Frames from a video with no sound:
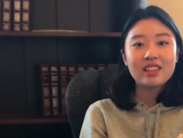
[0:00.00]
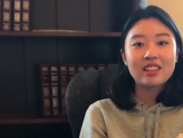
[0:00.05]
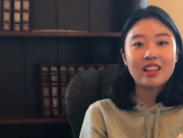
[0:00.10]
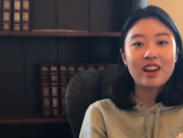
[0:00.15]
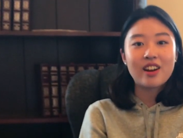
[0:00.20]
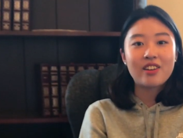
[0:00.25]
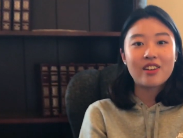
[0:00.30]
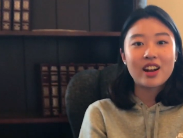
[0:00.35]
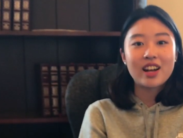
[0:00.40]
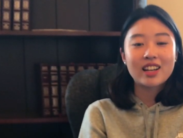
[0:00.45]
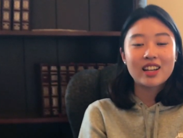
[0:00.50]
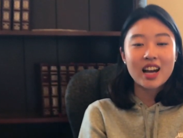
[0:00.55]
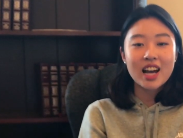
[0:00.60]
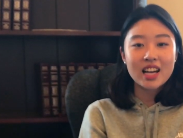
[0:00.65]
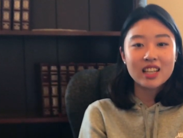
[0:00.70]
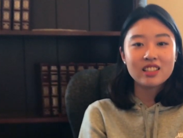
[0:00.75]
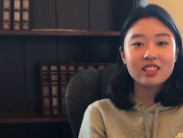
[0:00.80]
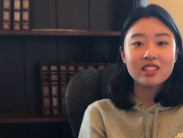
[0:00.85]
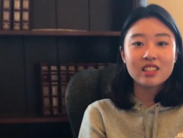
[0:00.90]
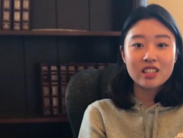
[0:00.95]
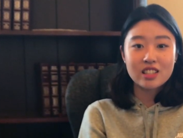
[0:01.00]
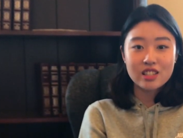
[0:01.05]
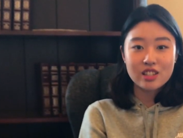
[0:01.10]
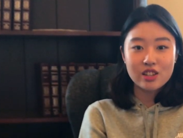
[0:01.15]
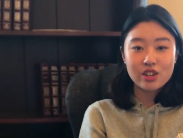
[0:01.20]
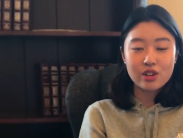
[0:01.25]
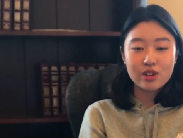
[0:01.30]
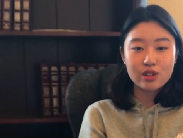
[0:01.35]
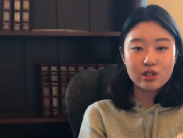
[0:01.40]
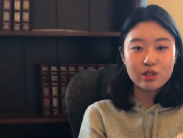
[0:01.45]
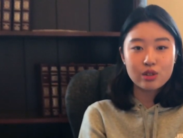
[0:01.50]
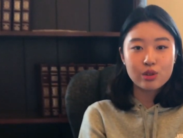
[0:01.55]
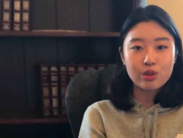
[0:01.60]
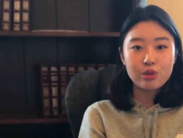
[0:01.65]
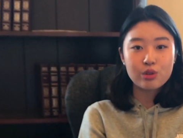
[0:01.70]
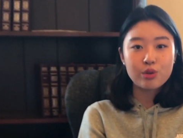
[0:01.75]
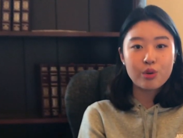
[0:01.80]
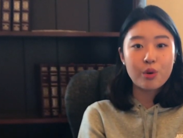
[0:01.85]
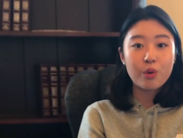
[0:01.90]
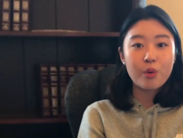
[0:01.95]
There are kind teachers
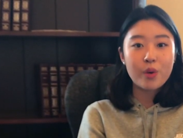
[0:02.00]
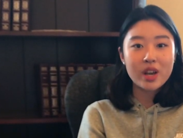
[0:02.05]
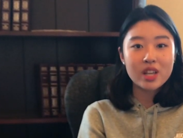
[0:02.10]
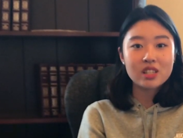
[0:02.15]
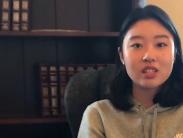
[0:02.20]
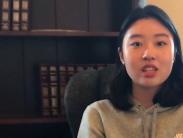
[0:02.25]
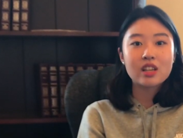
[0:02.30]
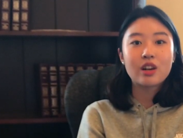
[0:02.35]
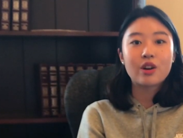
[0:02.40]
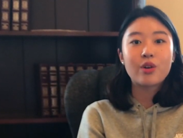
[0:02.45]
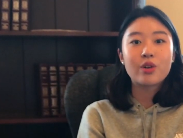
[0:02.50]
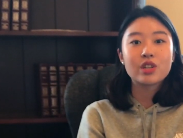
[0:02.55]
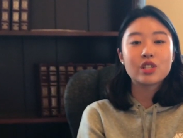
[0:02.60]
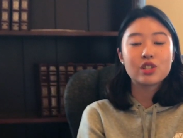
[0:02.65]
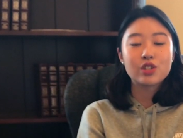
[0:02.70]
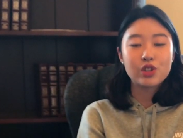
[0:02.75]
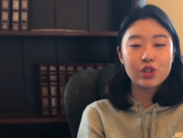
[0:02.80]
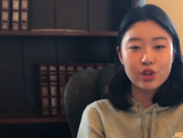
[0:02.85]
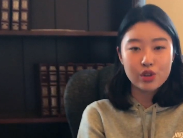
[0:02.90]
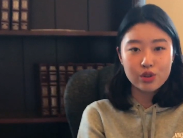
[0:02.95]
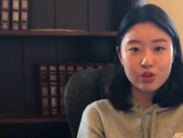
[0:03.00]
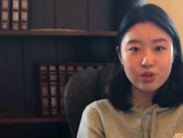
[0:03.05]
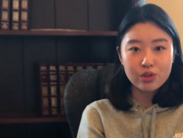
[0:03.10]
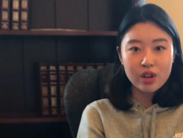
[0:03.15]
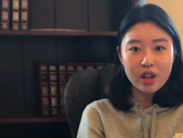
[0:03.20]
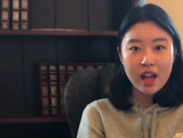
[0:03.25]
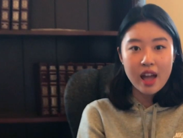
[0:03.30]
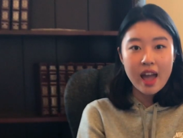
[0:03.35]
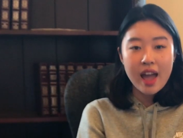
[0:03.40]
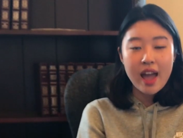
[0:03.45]
who always encourage you